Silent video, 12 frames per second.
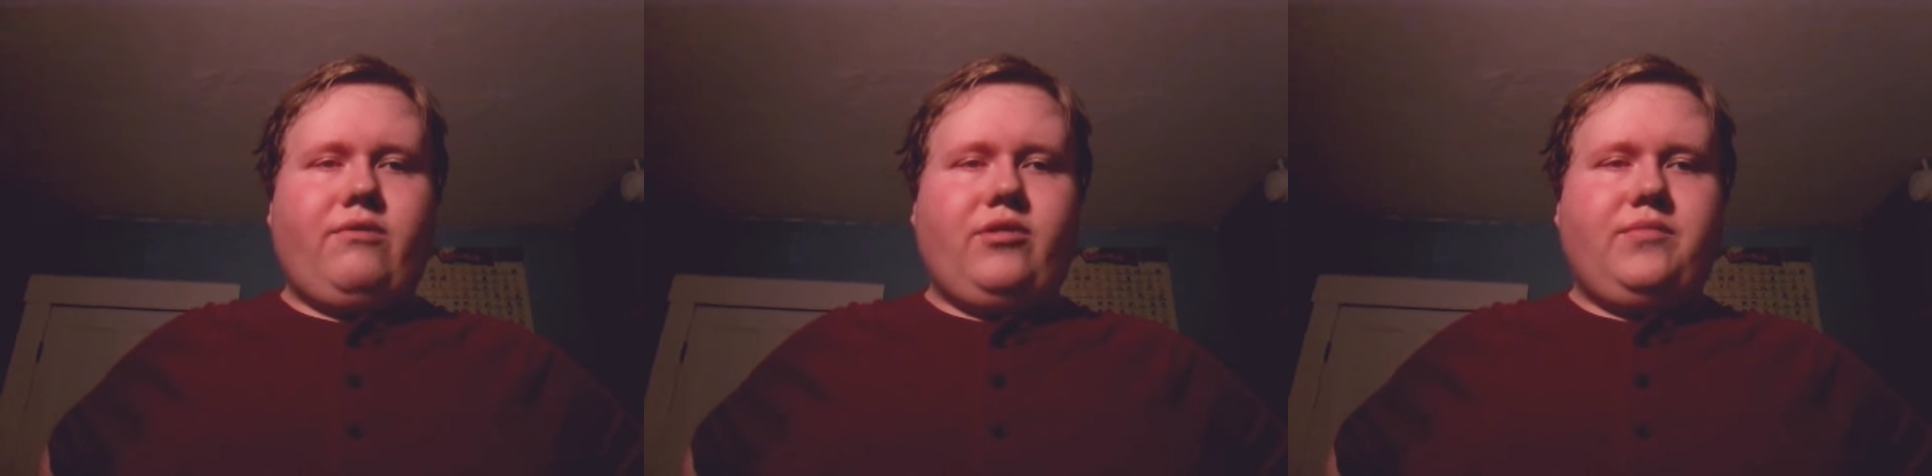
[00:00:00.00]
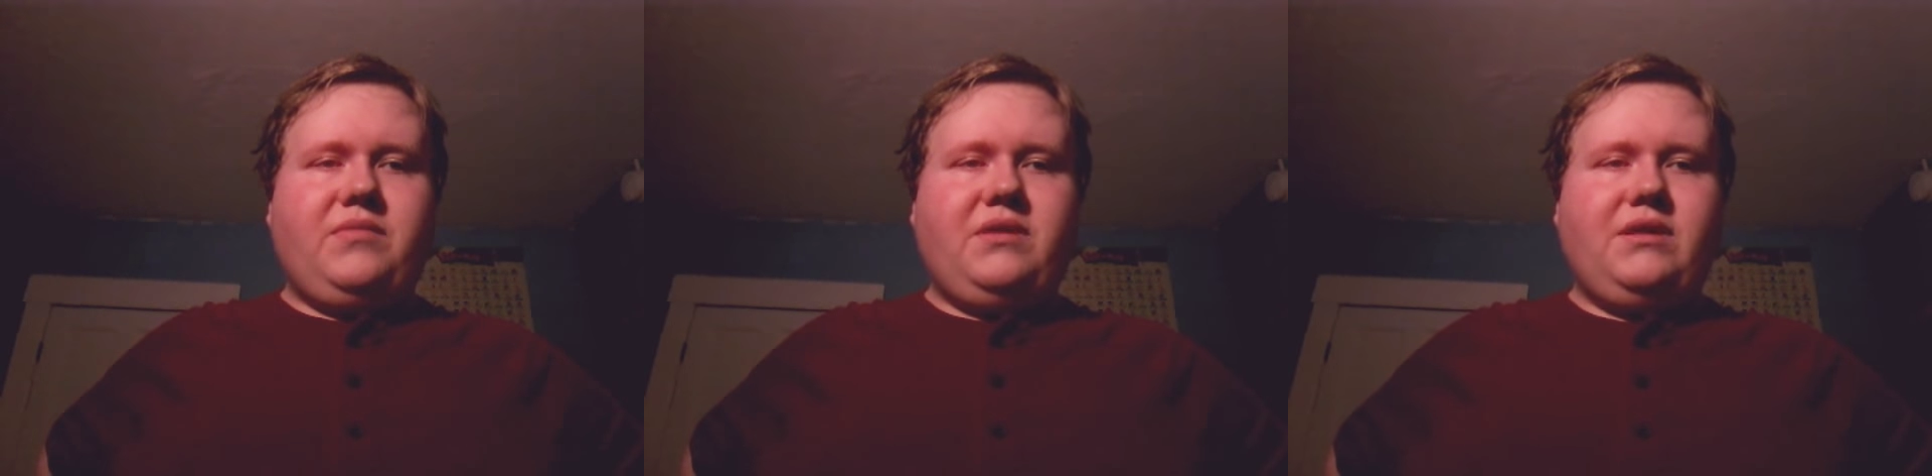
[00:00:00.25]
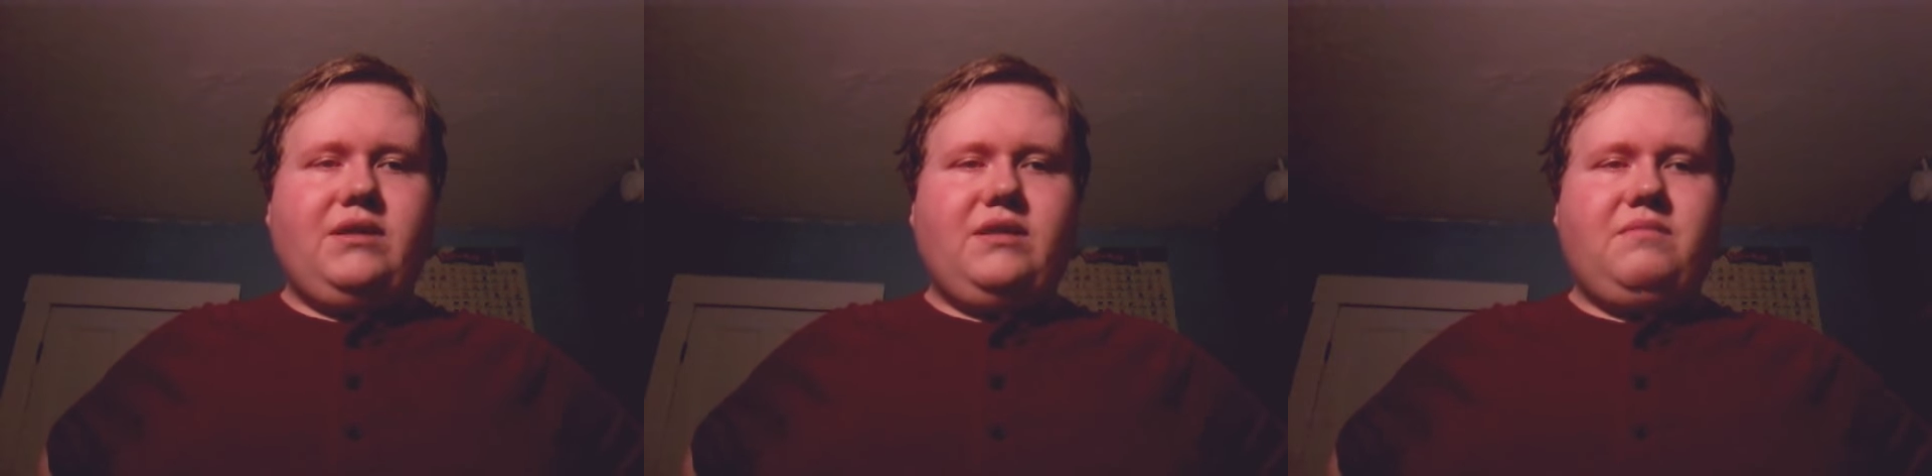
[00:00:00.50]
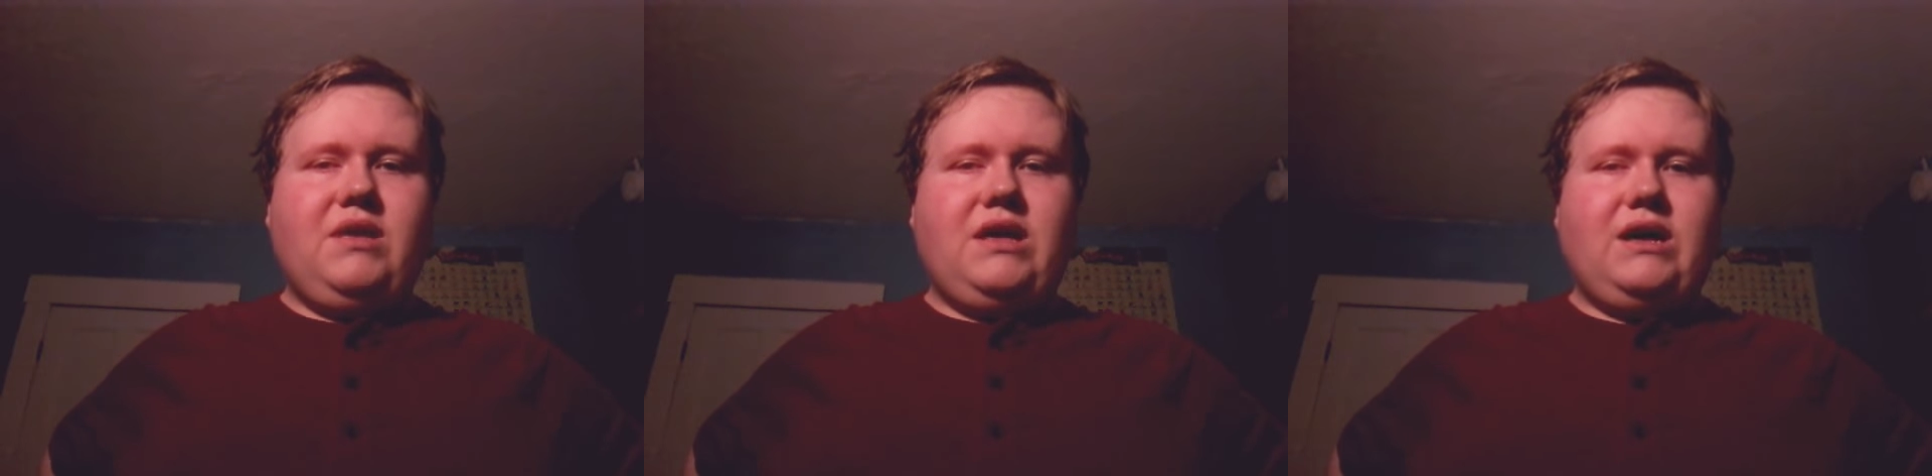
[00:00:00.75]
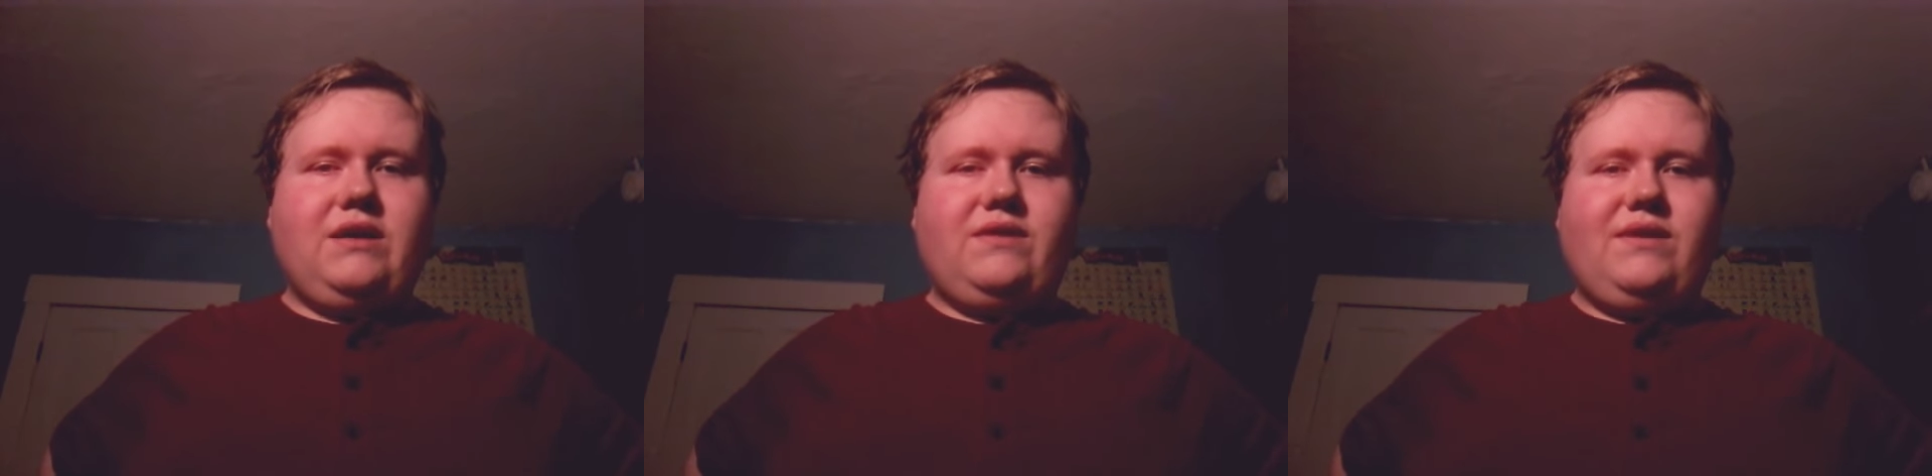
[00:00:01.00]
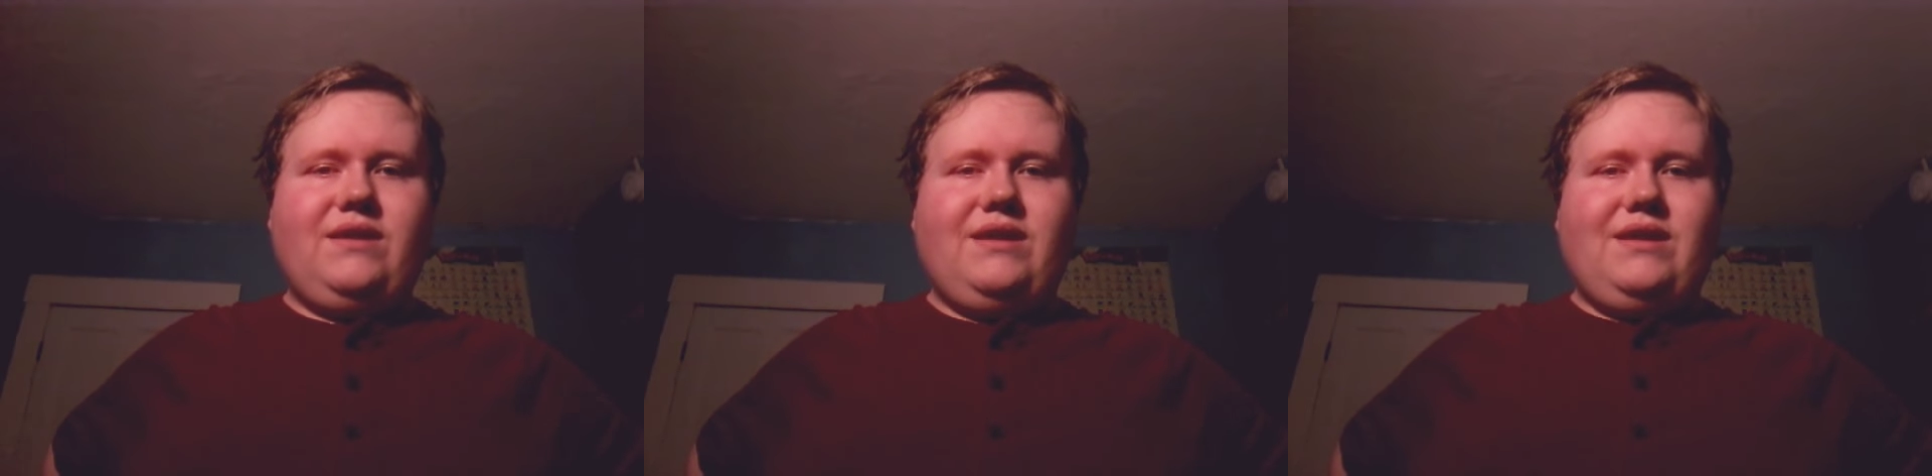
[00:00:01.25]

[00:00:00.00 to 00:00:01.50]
room because